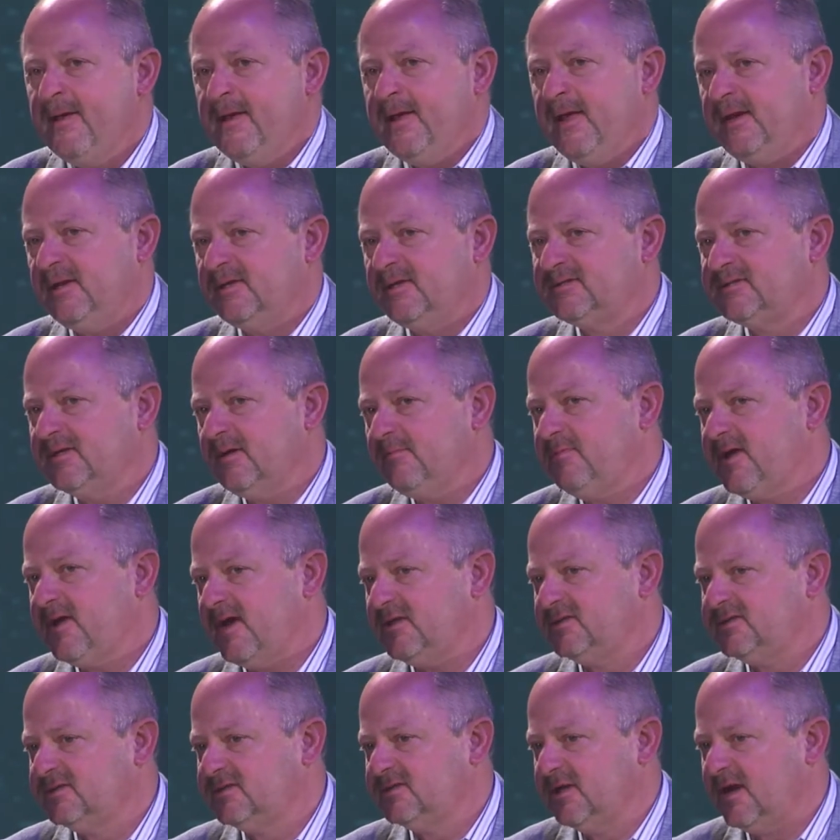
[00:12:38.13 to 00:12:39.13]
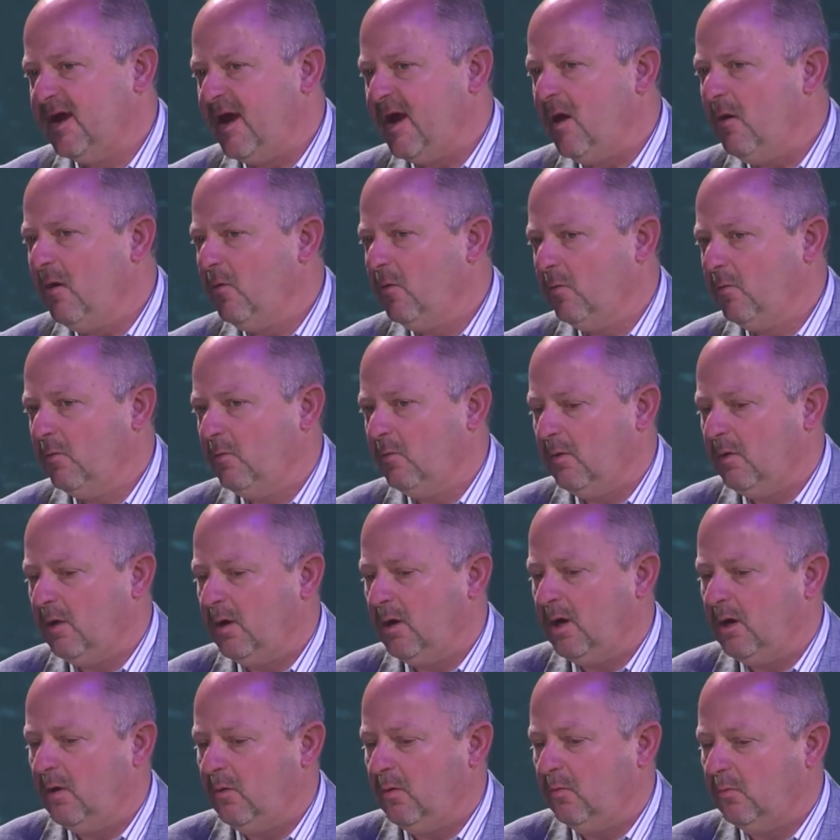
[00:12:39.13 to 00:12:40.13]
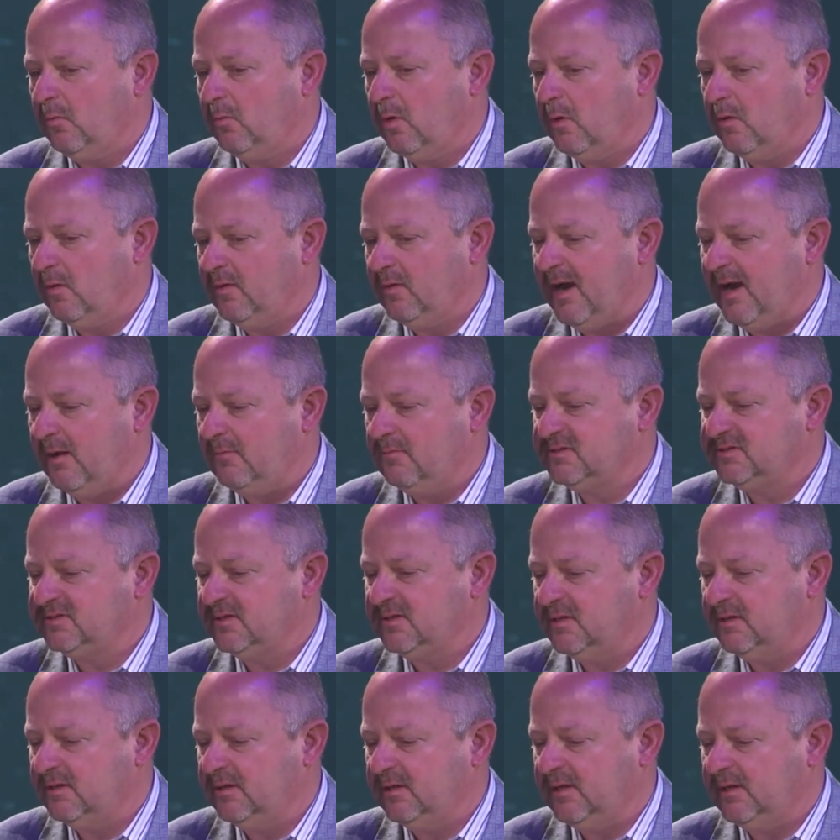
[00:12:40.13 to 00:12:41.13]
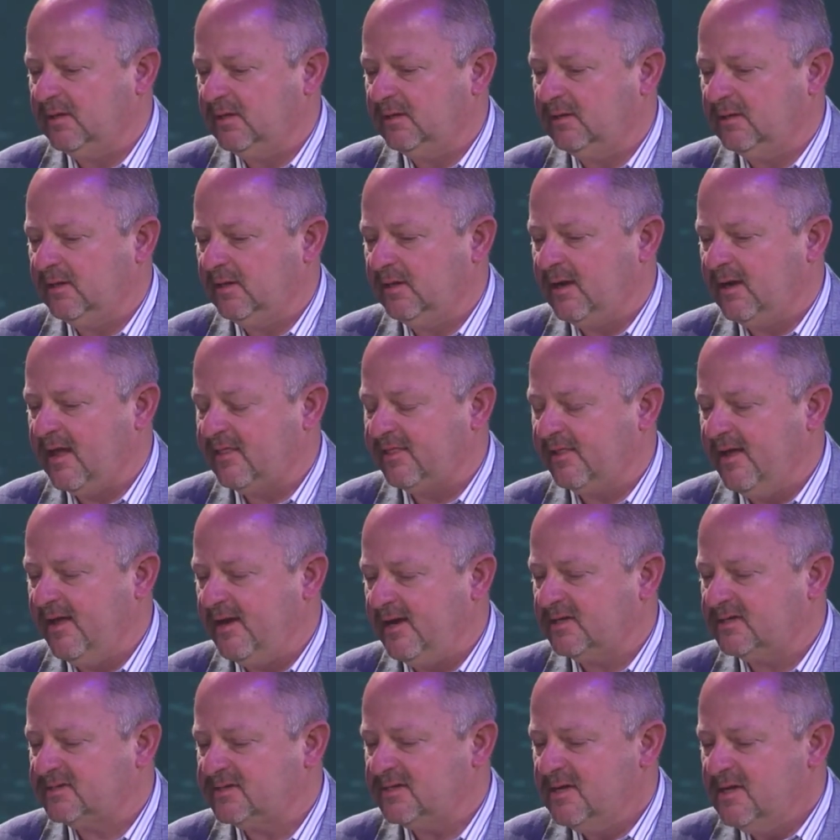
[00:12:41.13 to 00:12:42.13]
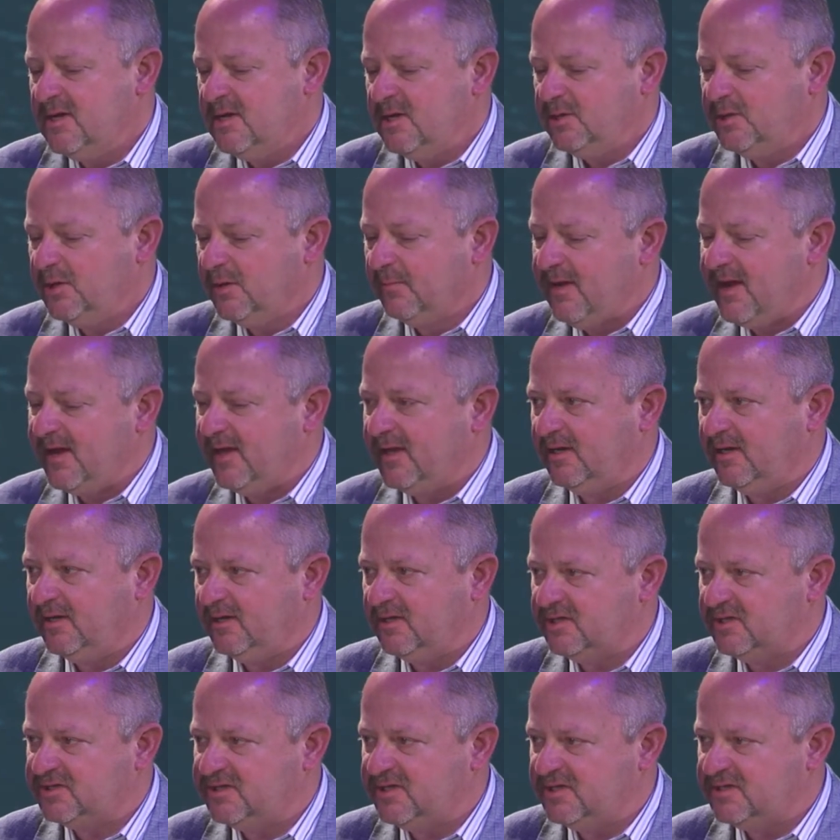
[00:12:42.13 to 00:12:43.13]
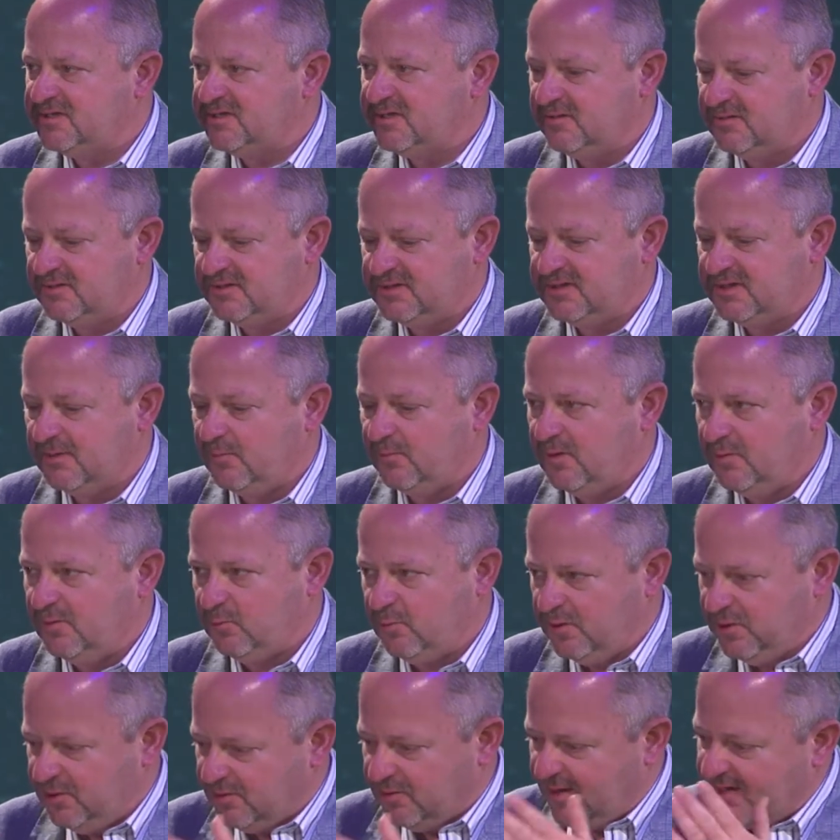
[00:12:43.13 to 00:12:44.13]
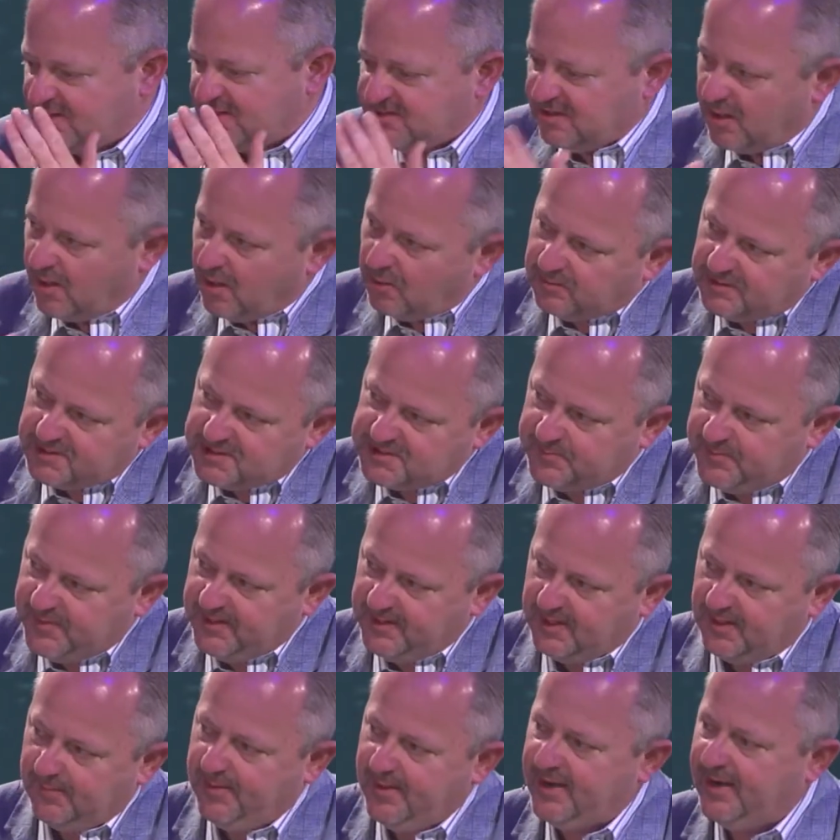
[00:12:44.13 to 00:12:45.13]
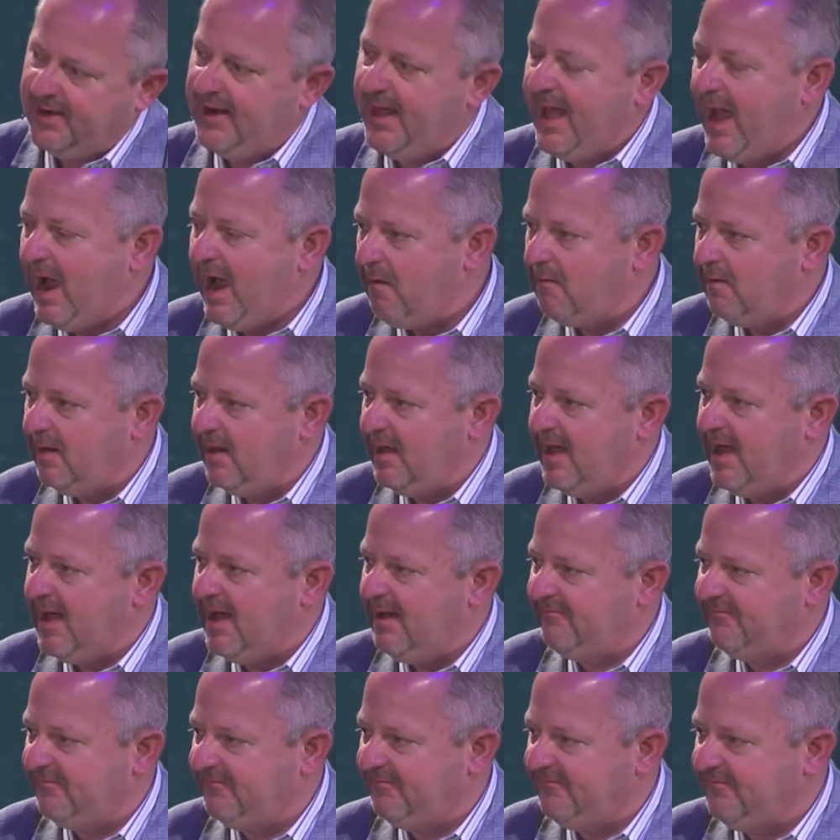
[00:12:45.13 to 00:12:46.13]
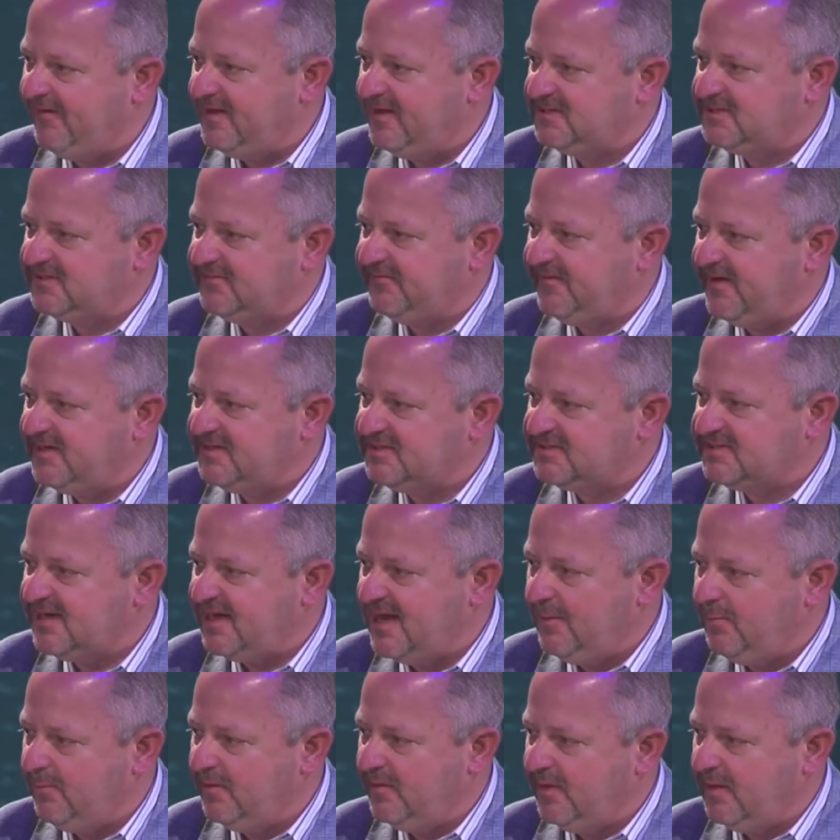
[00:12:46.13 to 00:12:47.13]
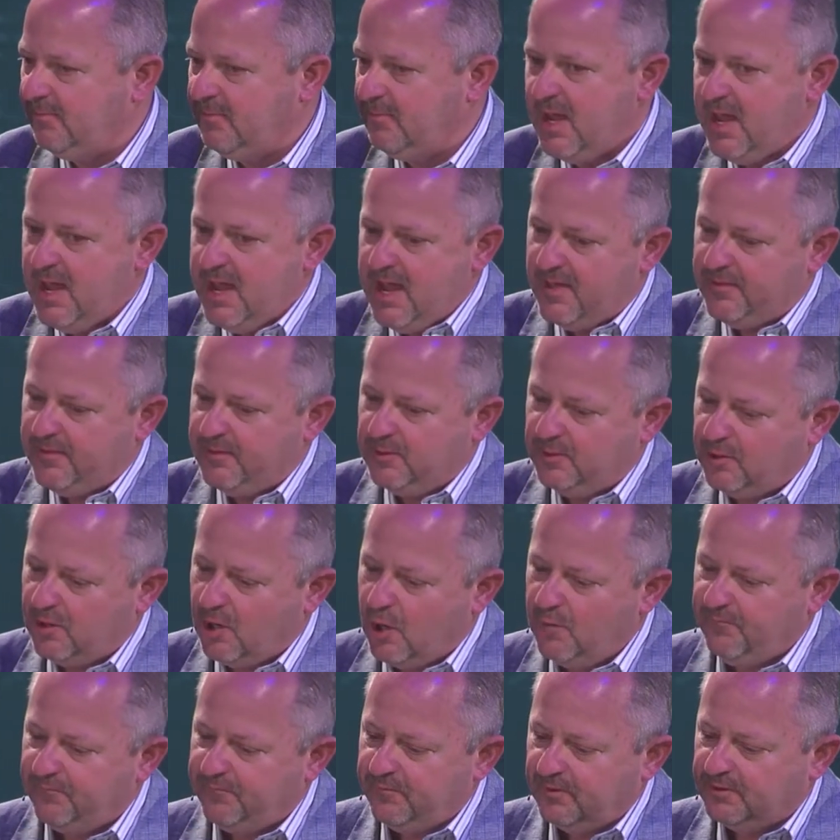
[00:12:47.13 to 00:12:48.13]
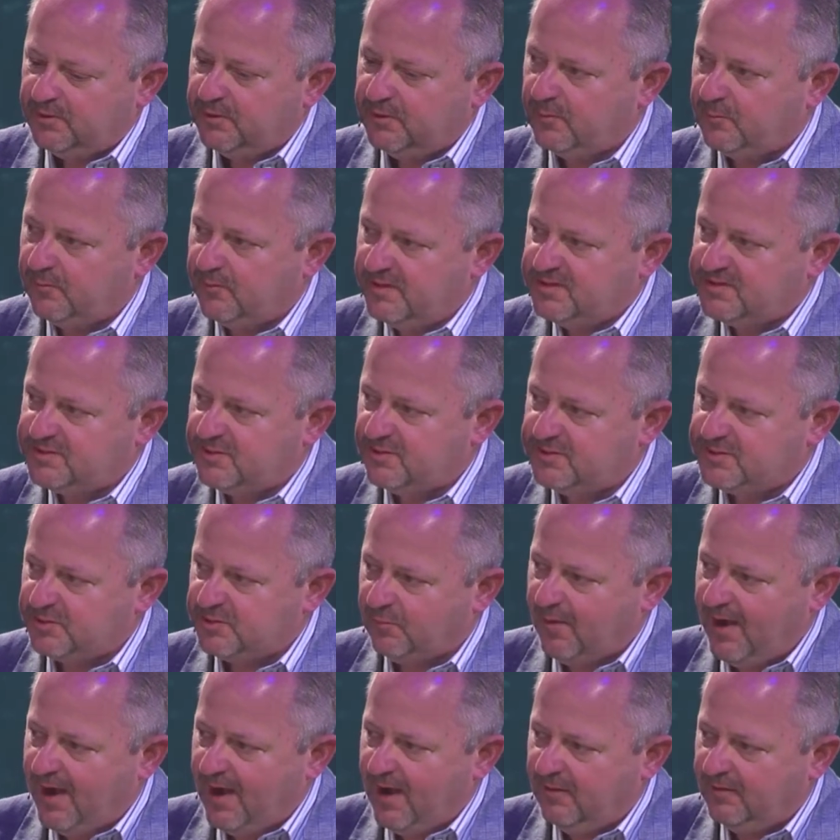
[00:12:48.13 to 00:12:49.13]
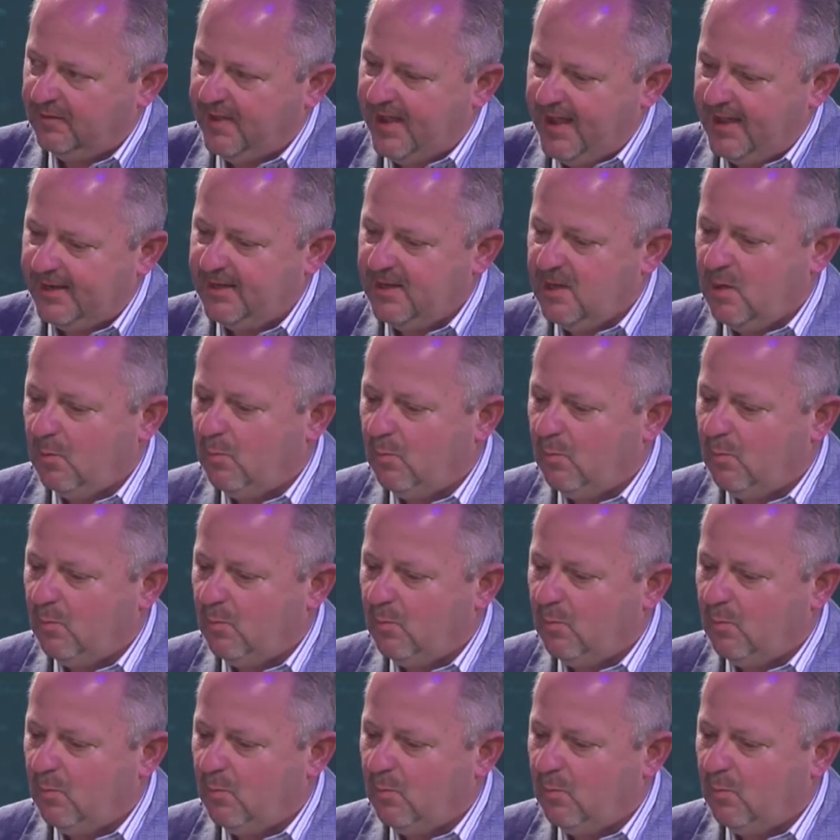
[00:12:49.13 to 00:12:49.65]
And in some cases, in our role that I was in athletics, you're making a decision on someone when you're actually only spending about an hour and a half of face-to-face time with them, and then you're hopefully doing research around that.